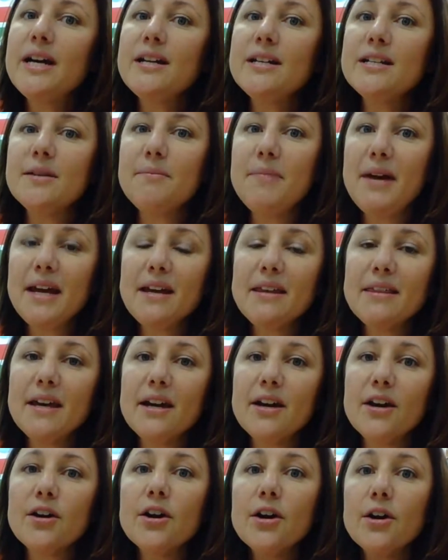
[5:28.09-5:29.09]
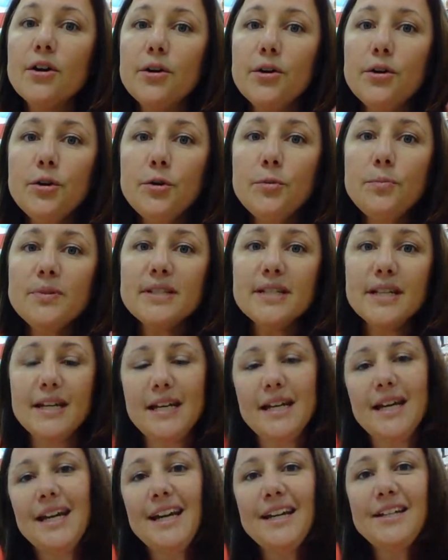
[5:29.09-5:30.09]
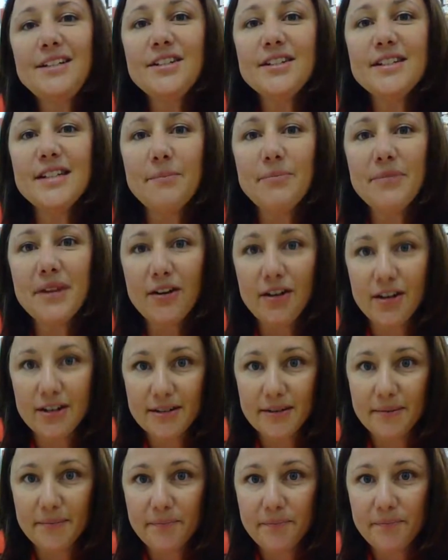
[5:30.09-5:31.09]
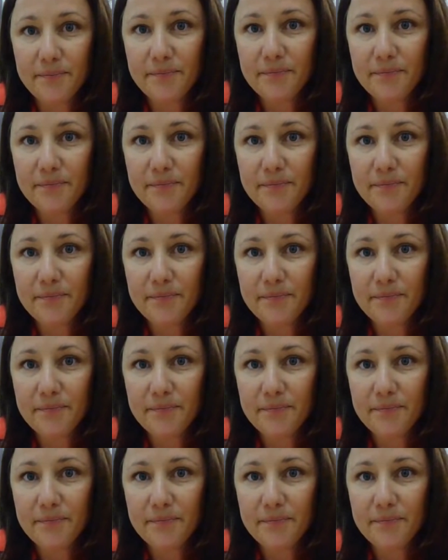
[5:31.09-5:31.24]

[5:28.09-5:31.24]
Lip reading: to make their oops into something awesome.